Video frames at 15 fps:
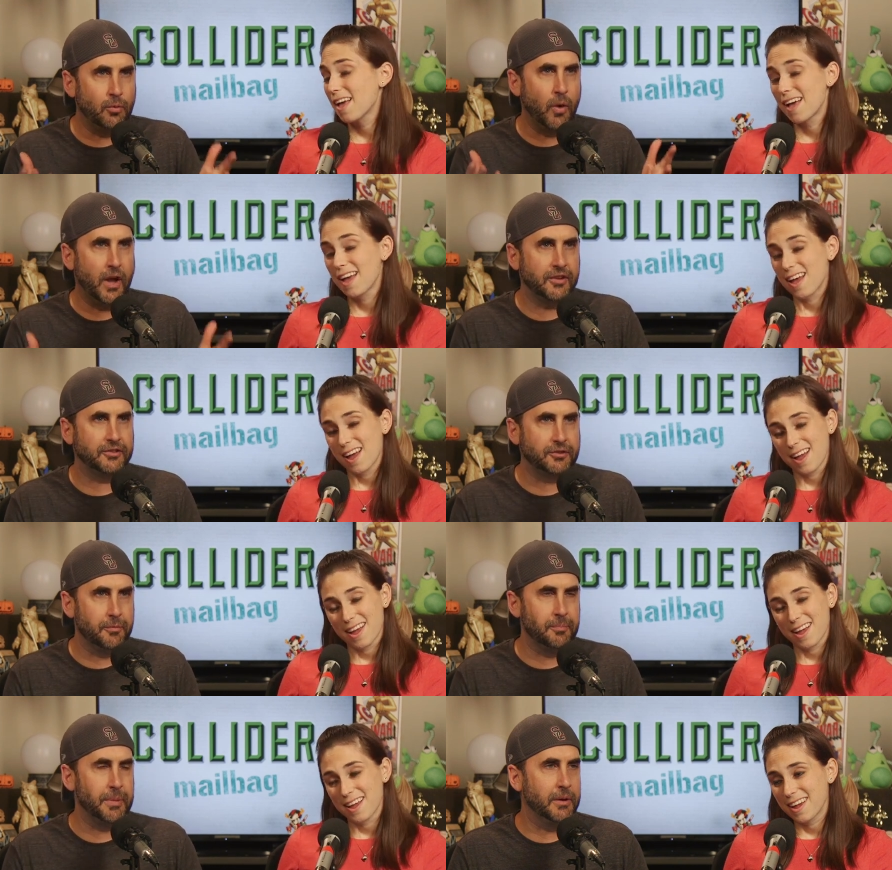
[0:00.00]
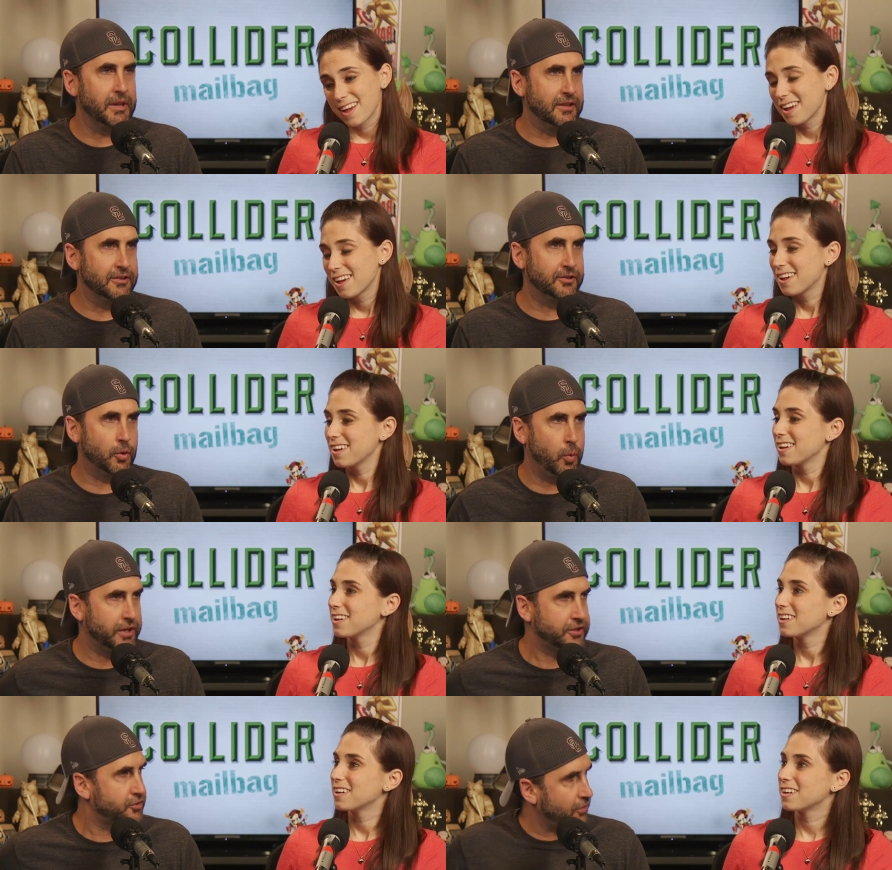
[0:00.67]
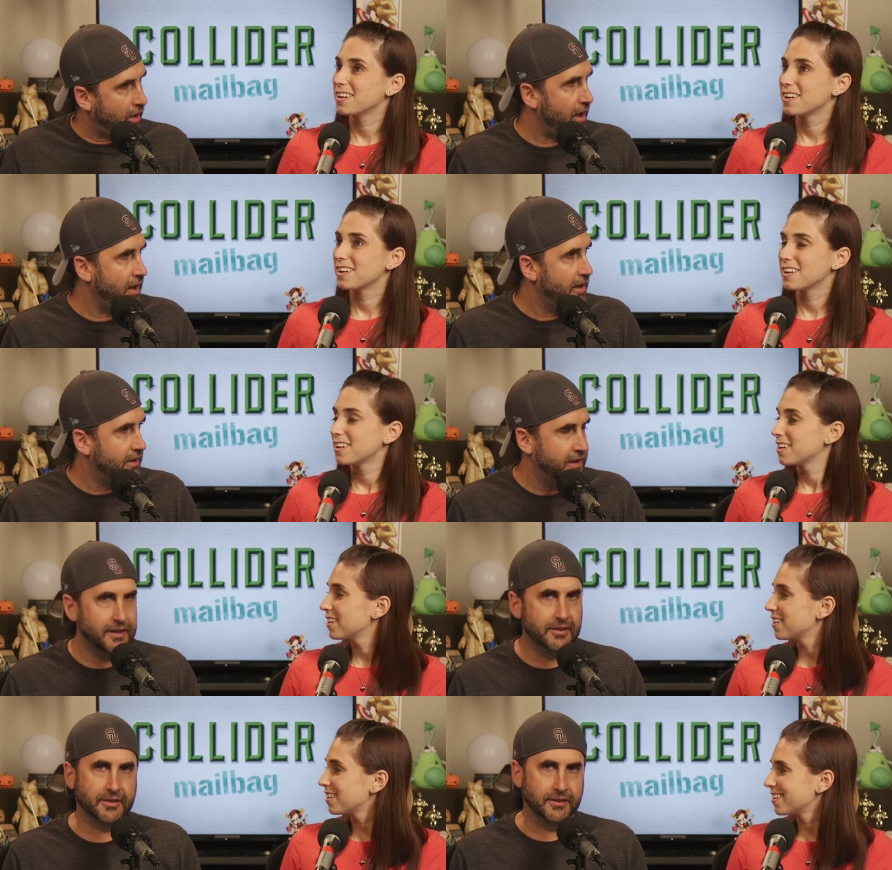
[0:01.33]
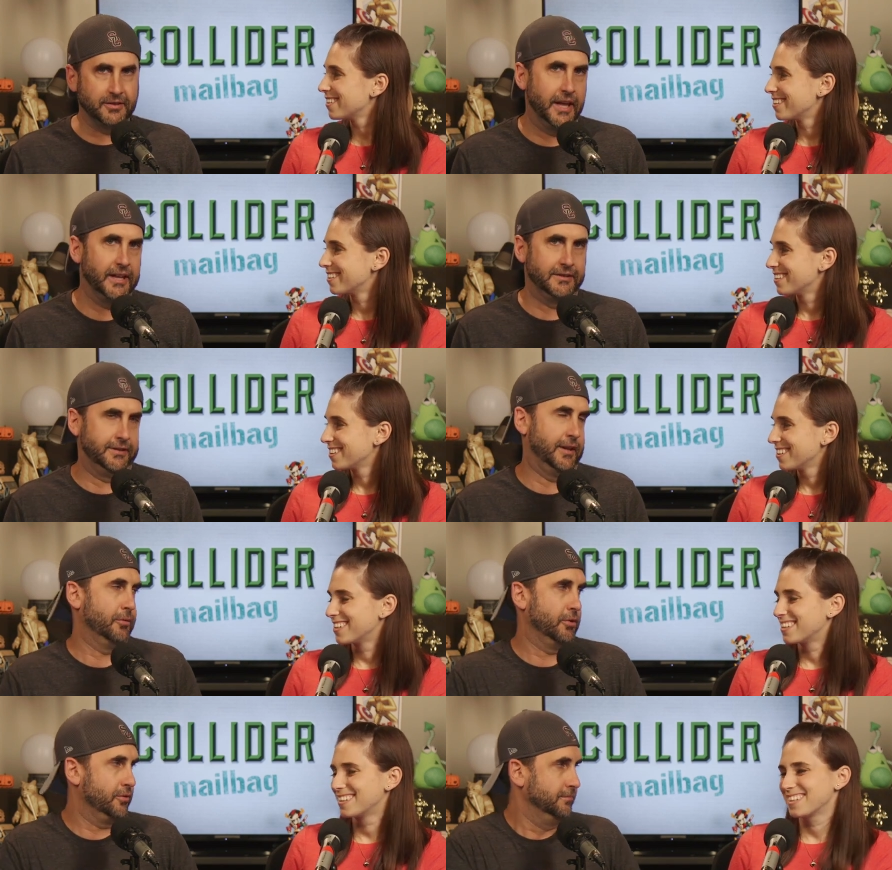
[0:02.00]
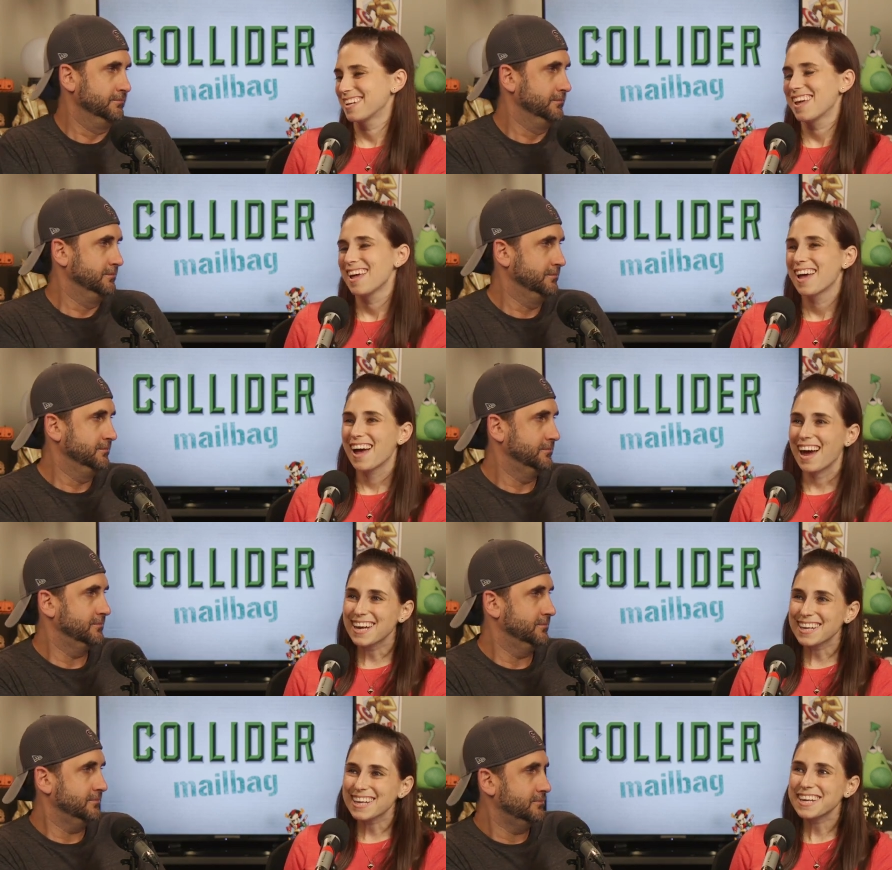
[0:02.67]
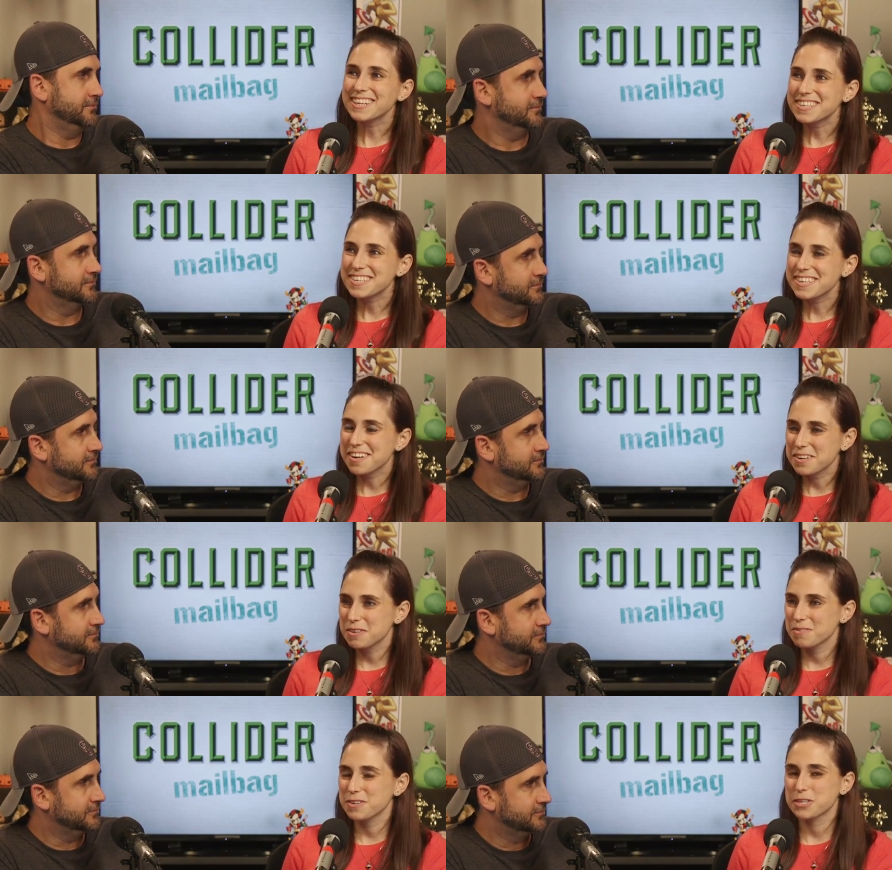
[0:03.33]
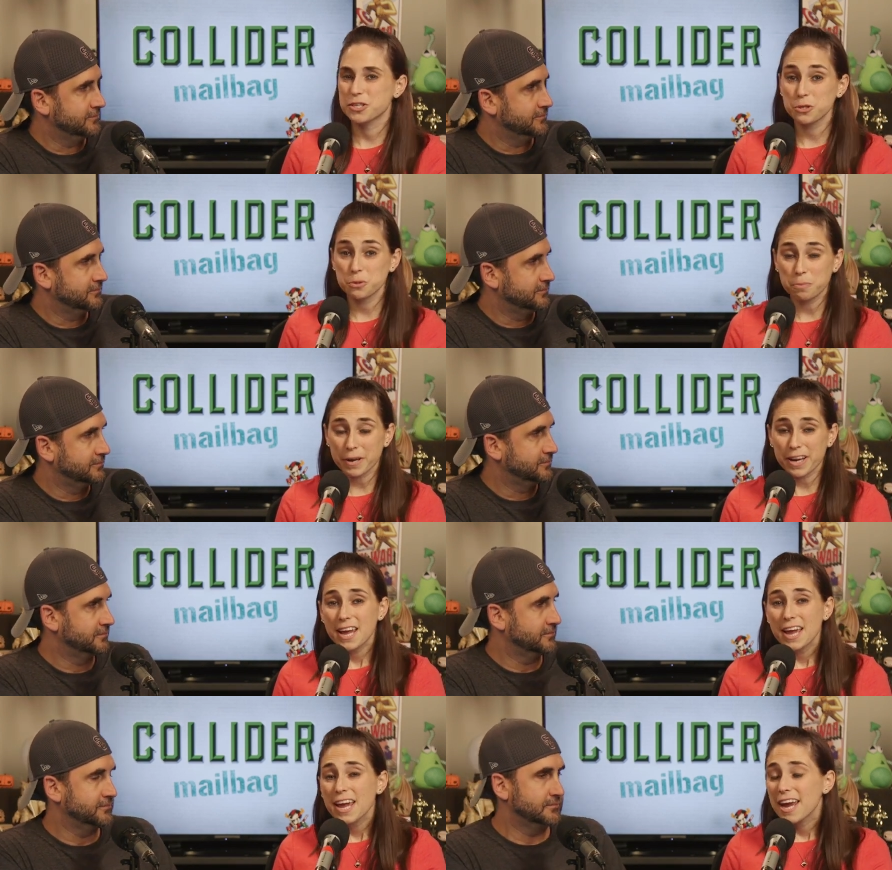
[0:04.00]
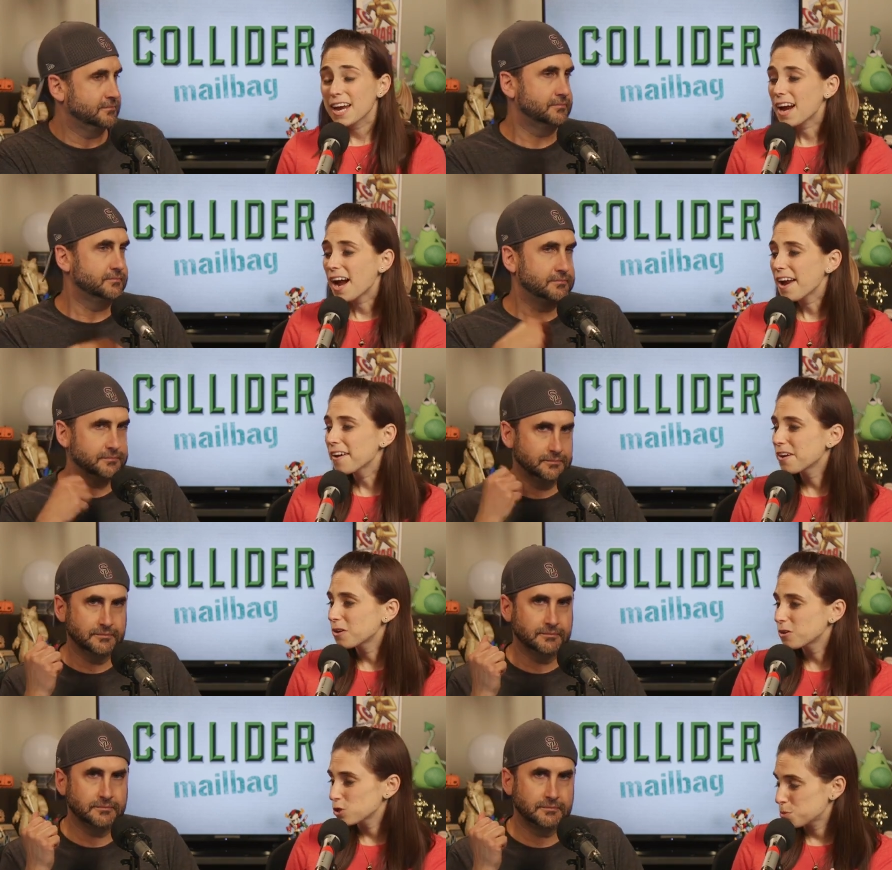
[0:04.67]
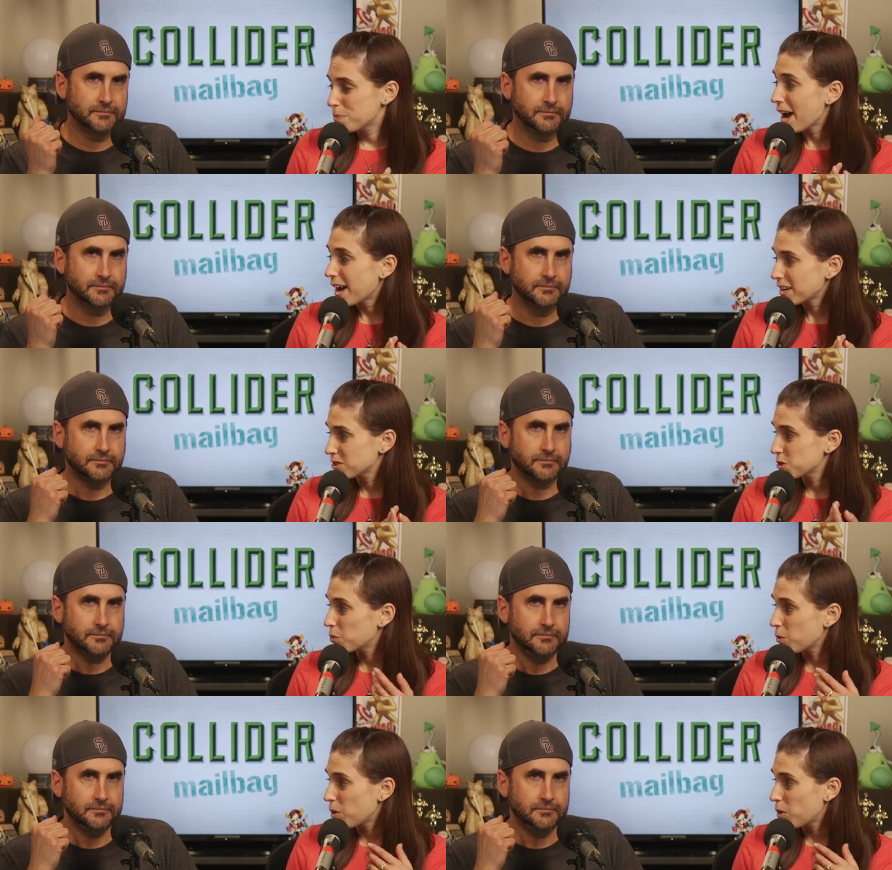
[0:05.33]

Speaker 1: Western, but his quick draw is his lightsaber.
Speaker 2: I like the sound of it too, but it kind of goes back to